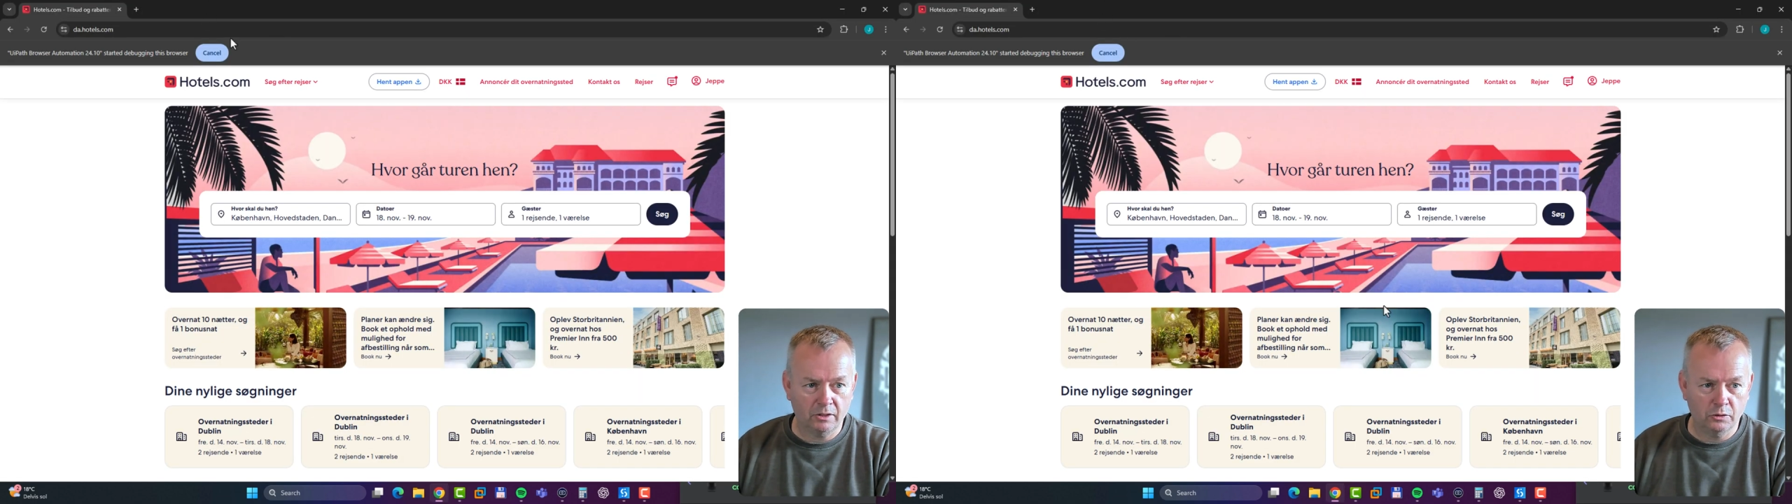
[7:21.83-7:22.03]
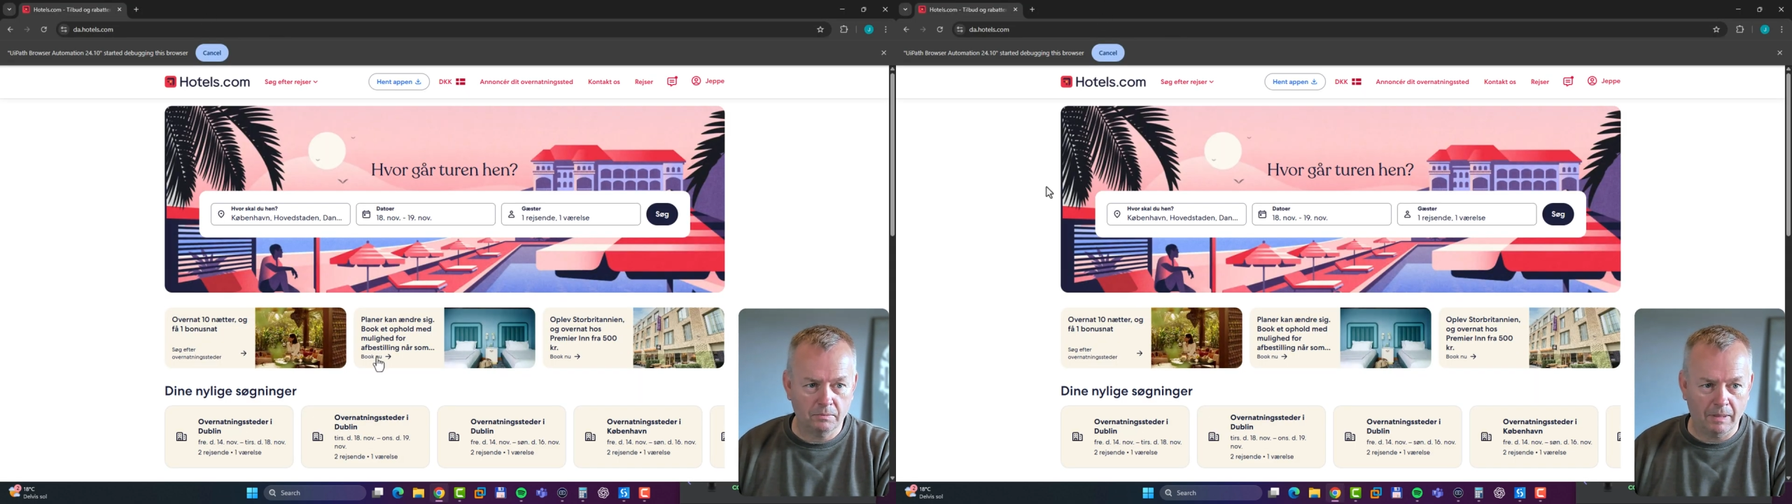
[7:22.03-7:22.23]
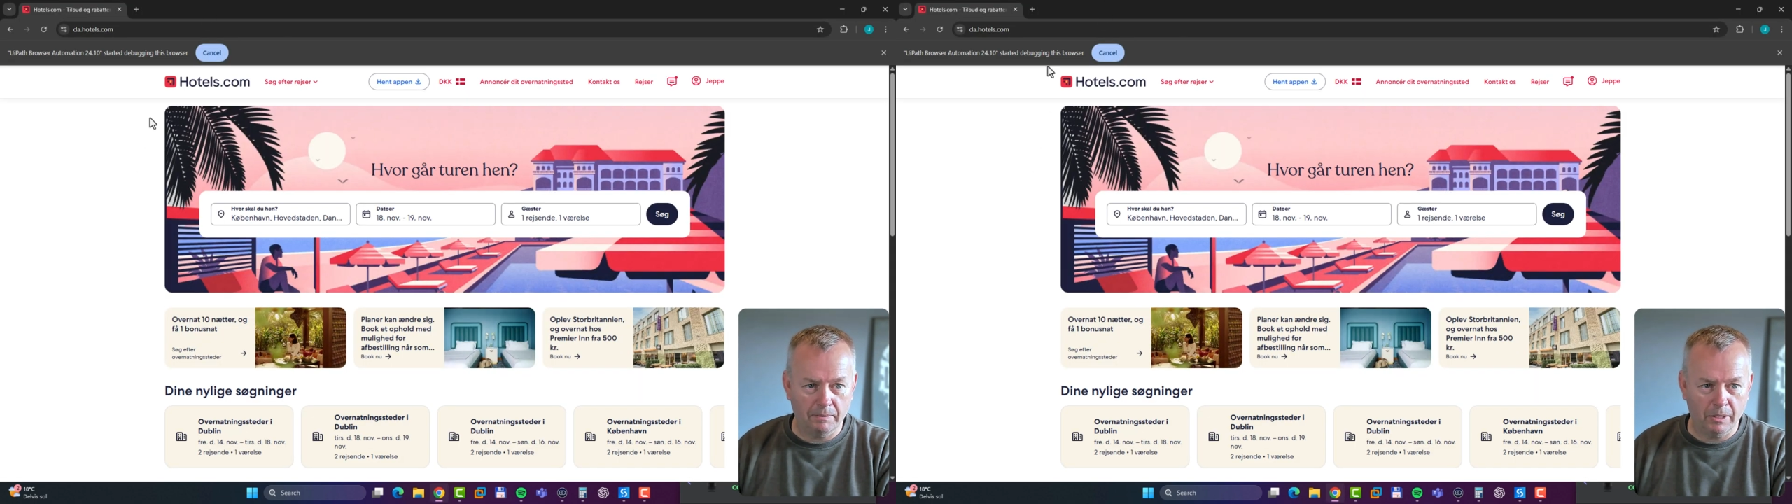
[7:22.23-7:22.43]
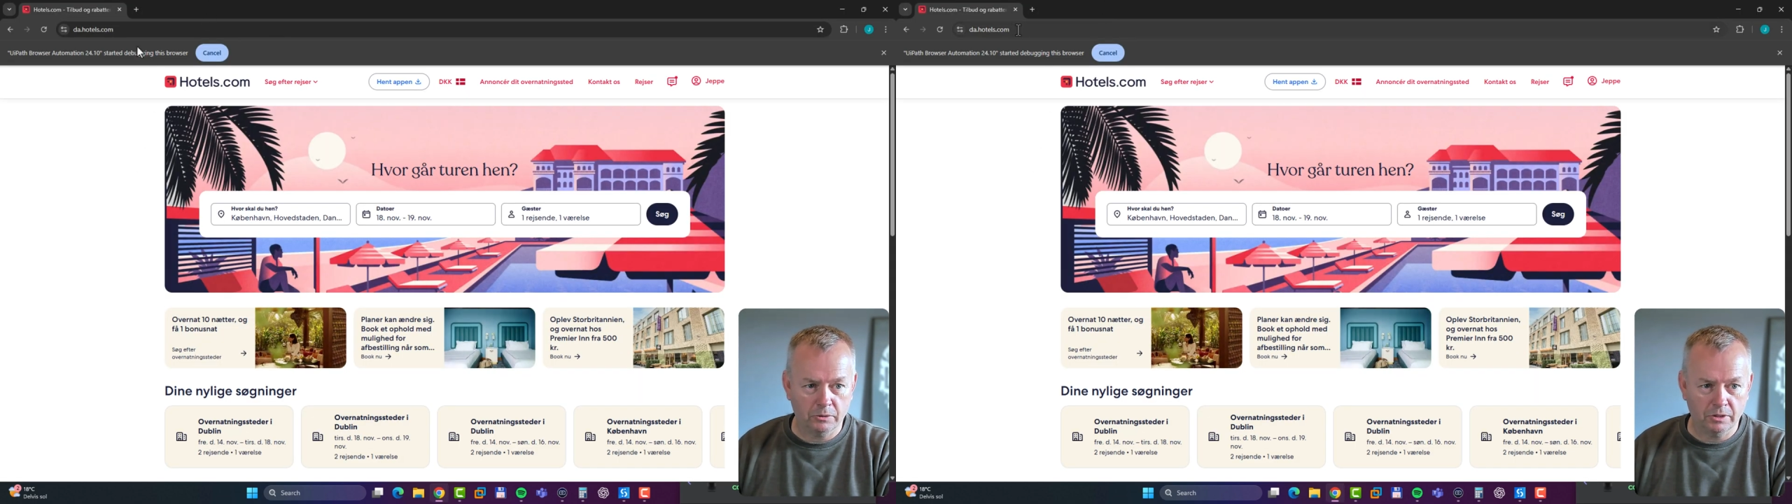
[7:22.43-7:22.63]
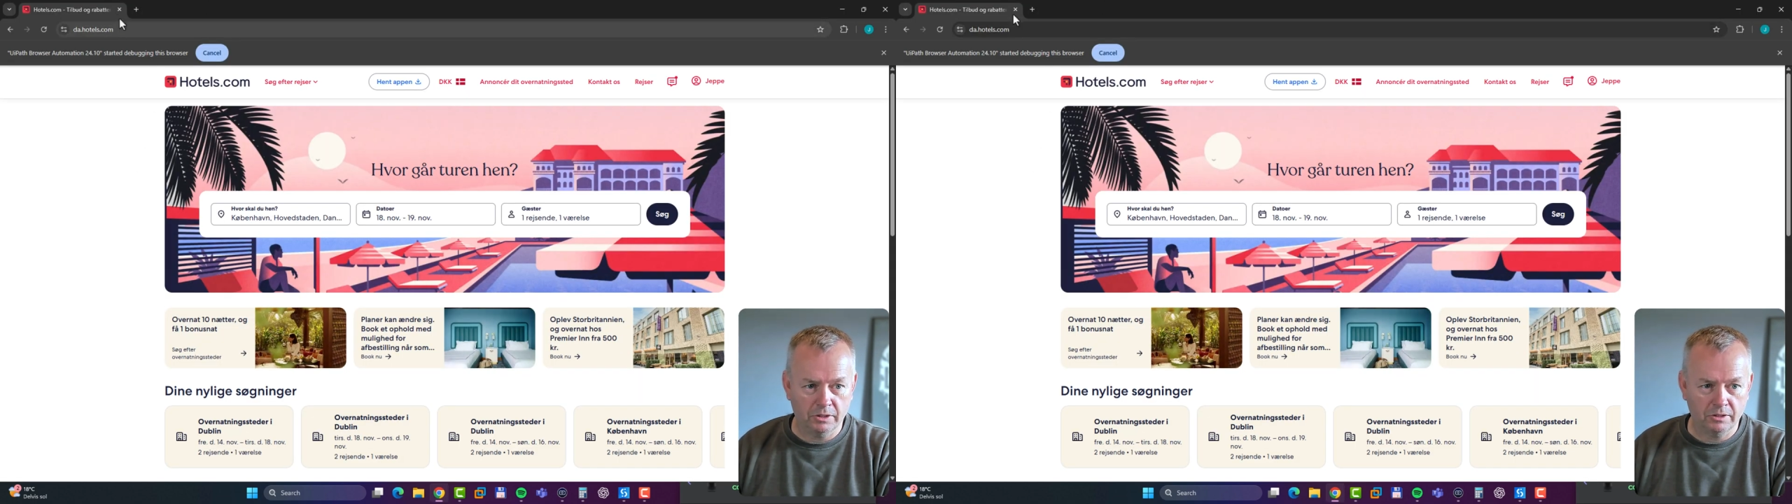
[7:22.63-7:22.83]
close my
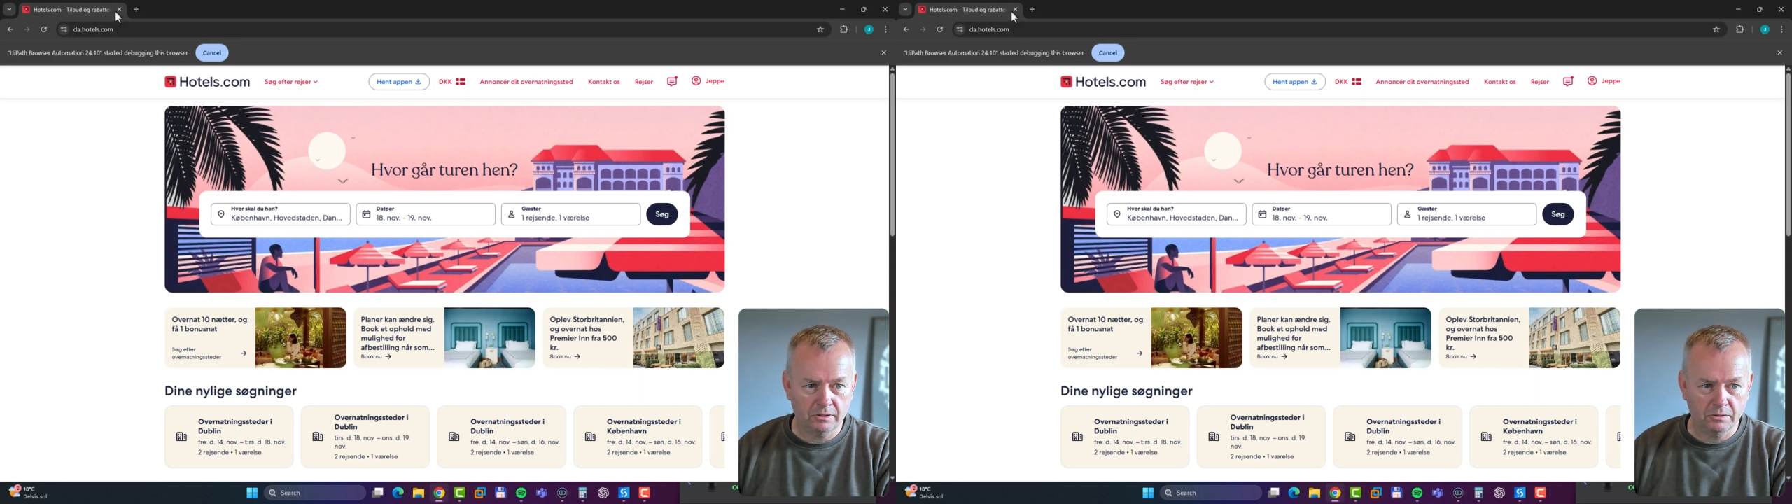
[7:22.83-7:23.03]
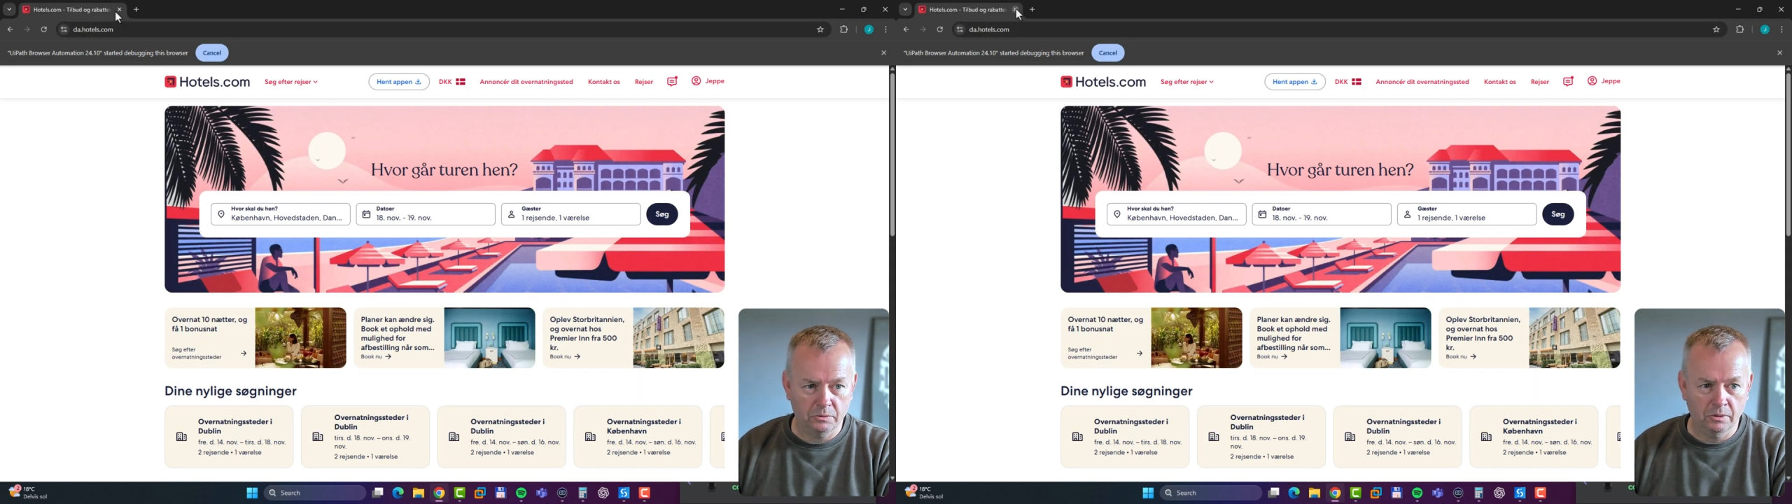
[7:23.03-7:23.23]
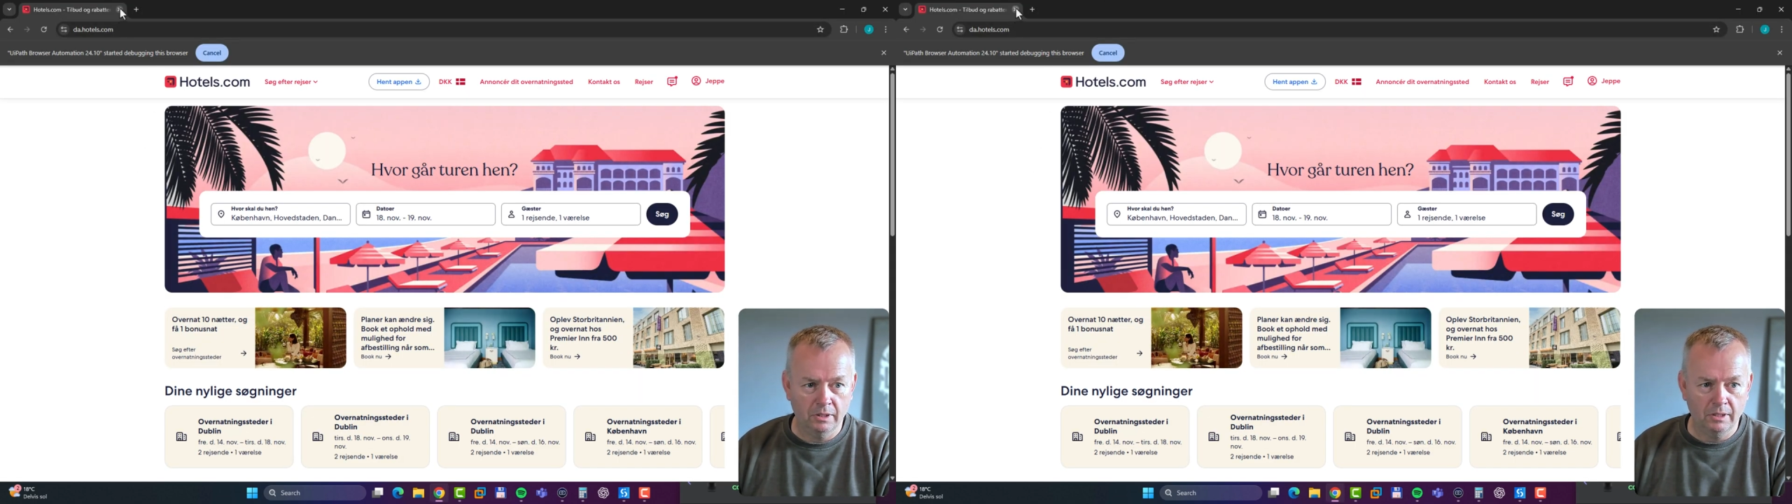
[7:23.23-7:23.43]
browser just to